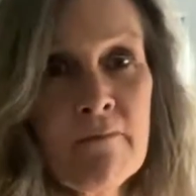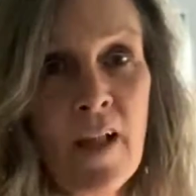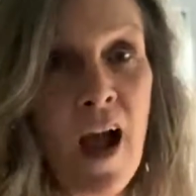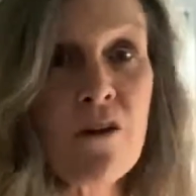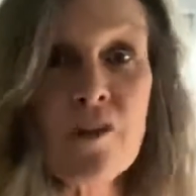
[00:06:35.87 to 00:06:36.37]

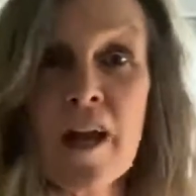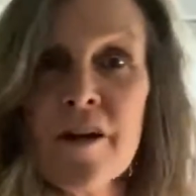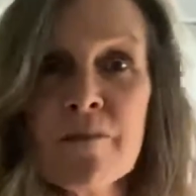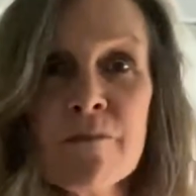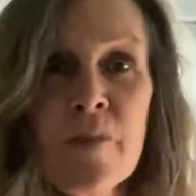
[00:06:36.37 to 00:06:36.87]
I don't
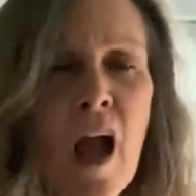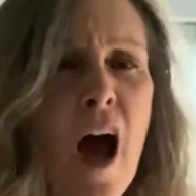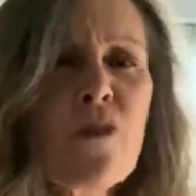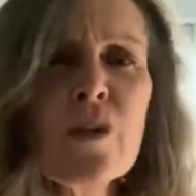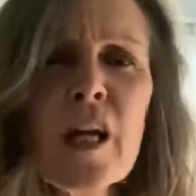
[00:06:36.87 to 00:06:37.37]
care. I
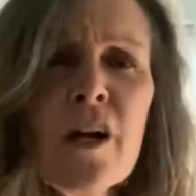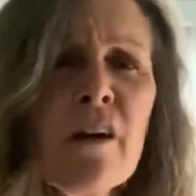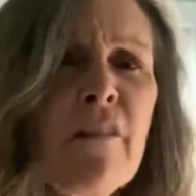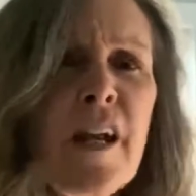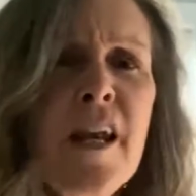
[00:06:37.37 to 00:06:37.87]
don't care
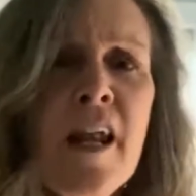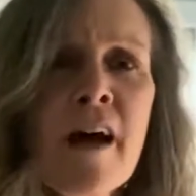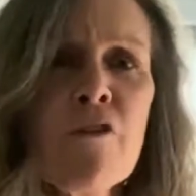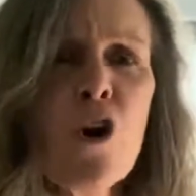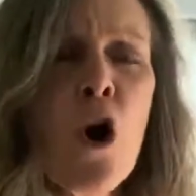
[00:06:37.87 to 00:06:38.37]
if I
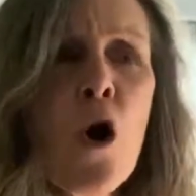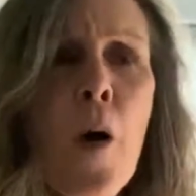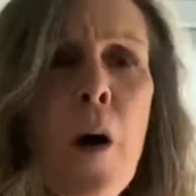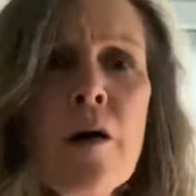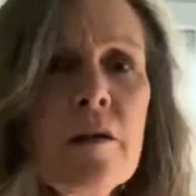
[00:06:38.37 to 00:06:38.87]
never
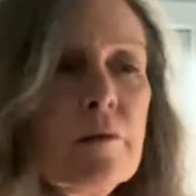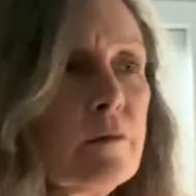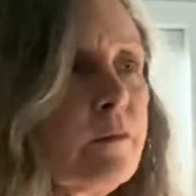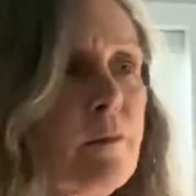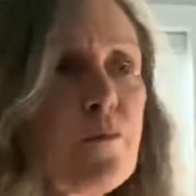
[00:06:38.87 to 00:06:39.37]

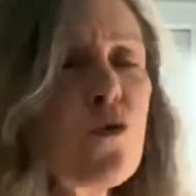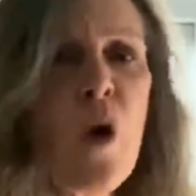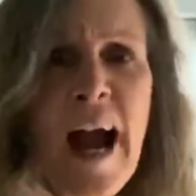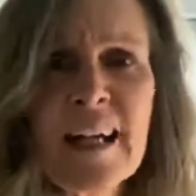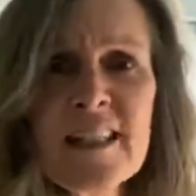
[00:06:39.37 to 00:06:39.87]

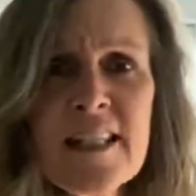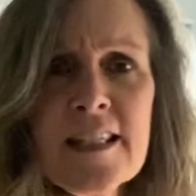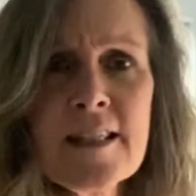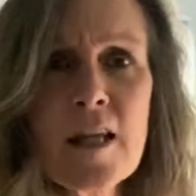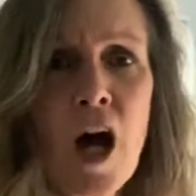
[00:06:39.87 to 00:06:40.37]

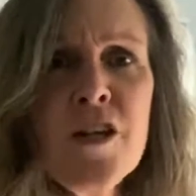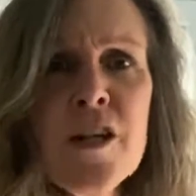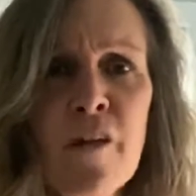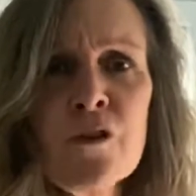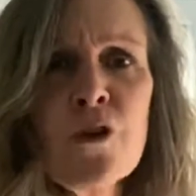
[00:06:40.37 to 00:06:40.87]
practice
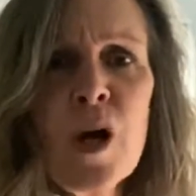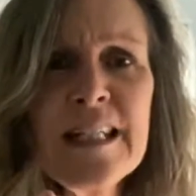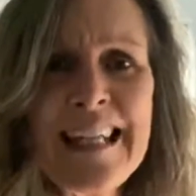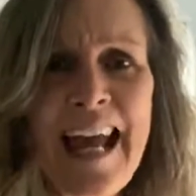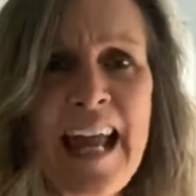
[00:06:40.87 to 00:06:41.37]
another
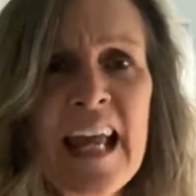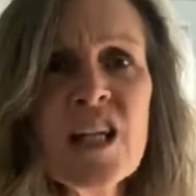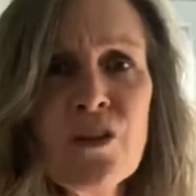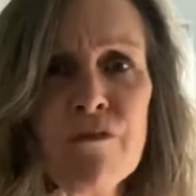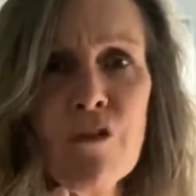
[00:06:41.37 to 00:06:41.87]
day as
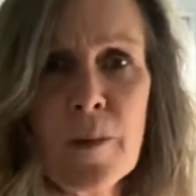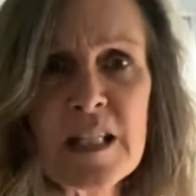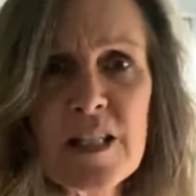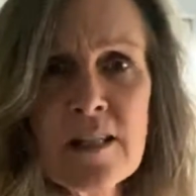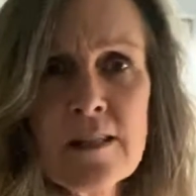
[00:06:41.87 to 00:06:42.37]
a
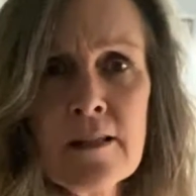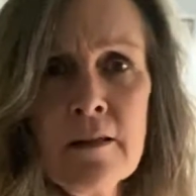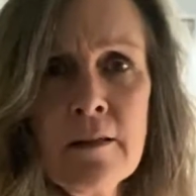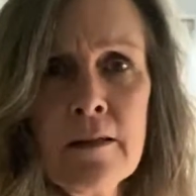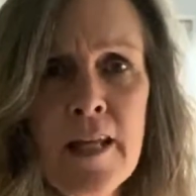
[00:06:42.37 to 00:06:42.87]
pharmacist
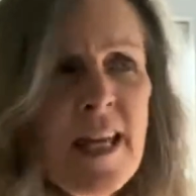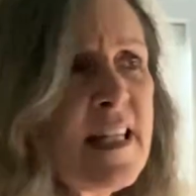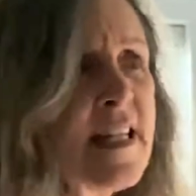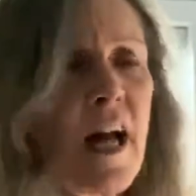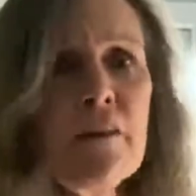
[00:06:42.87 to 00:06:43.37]
in
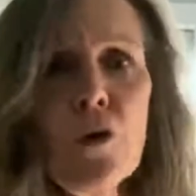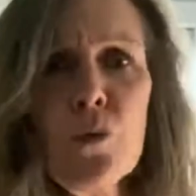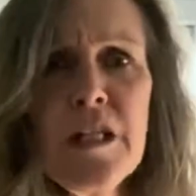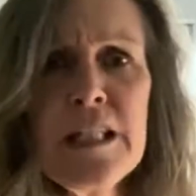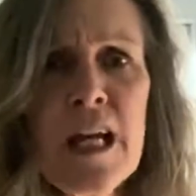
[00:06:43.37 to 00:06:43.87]
any kind of a
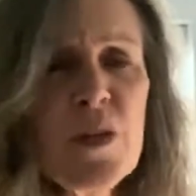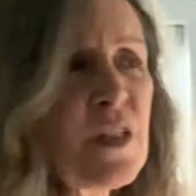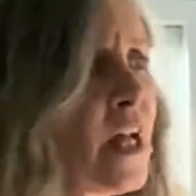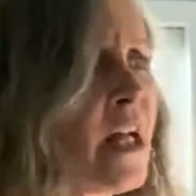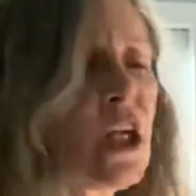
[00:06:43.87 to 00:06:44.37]
retail
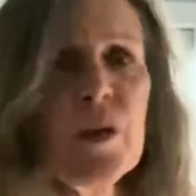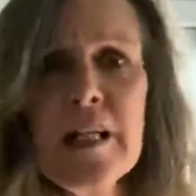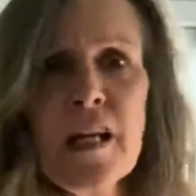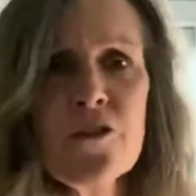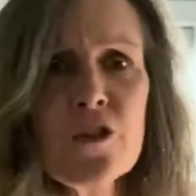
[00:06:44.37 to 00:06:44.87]
setting or
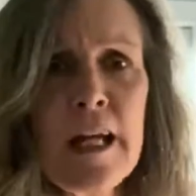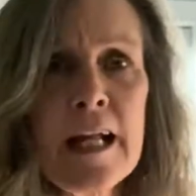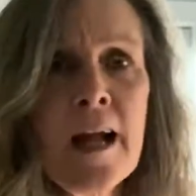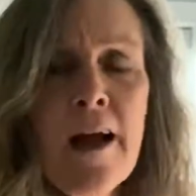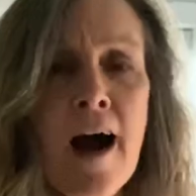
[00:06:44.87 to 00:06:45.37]
any other
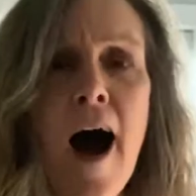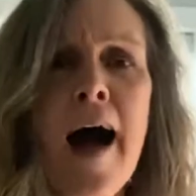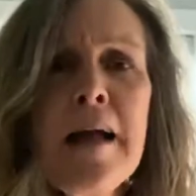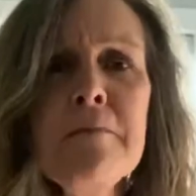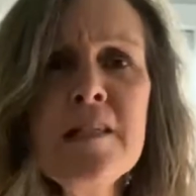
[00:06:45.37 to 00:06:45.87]
setting. I
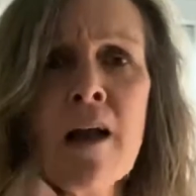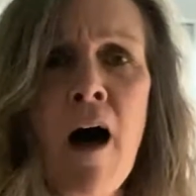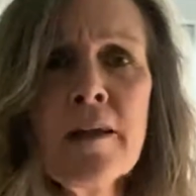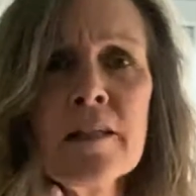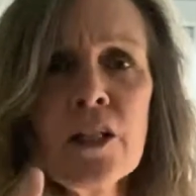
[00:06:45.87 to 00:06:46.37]
am
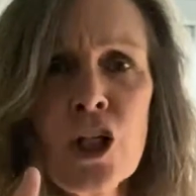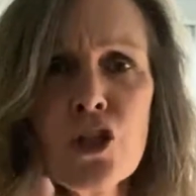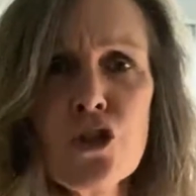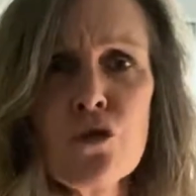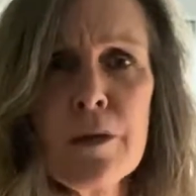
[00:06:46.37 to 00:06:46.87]
not going to
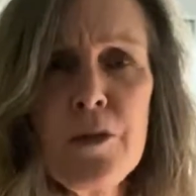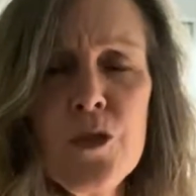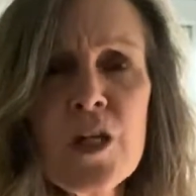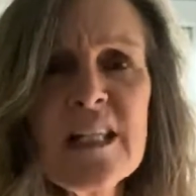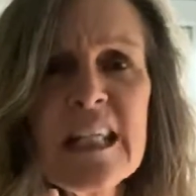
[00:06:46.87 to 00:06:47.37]

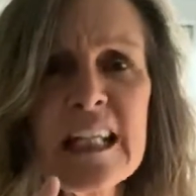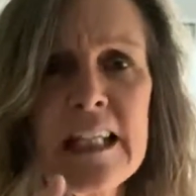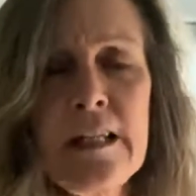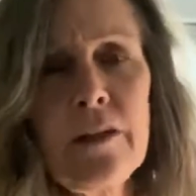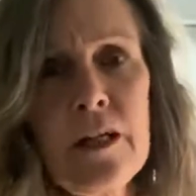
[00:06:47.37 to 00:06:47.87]
contribute to the
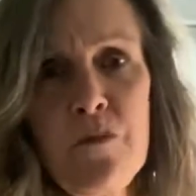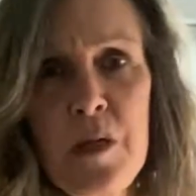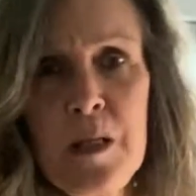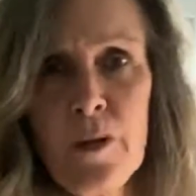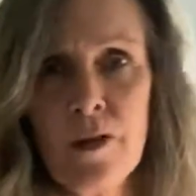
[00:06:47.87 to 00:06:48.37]
killing of
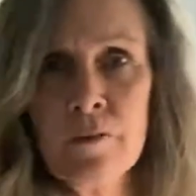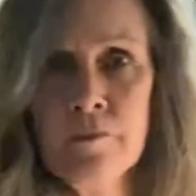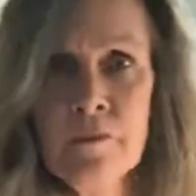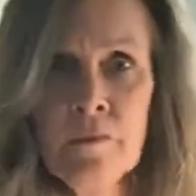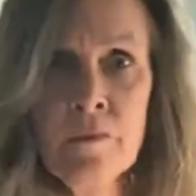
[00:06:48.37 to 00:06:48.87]
people.
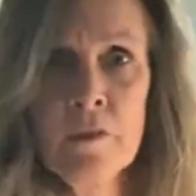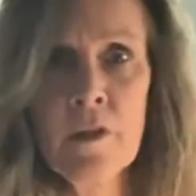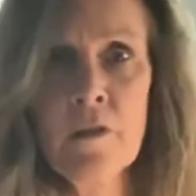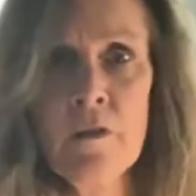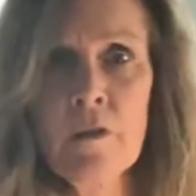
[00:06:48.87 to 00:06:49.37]

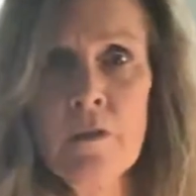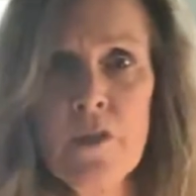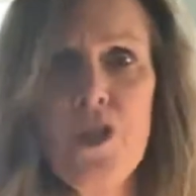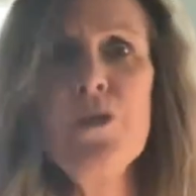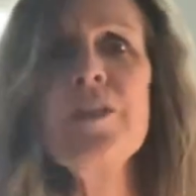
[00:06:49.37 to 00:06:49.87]

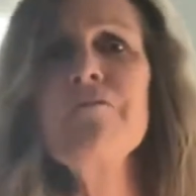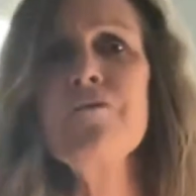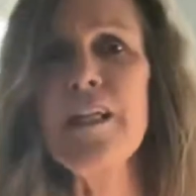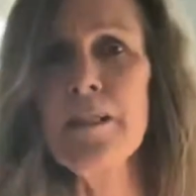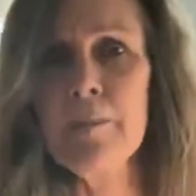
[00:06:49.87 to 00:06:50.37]
You can
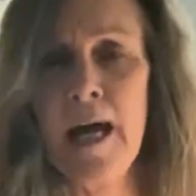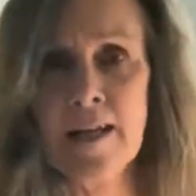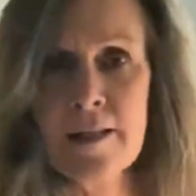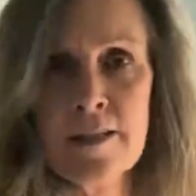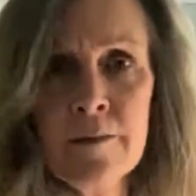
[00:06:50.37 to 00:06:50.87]
forget about
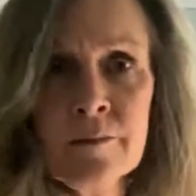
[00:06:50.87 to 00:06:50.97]
it.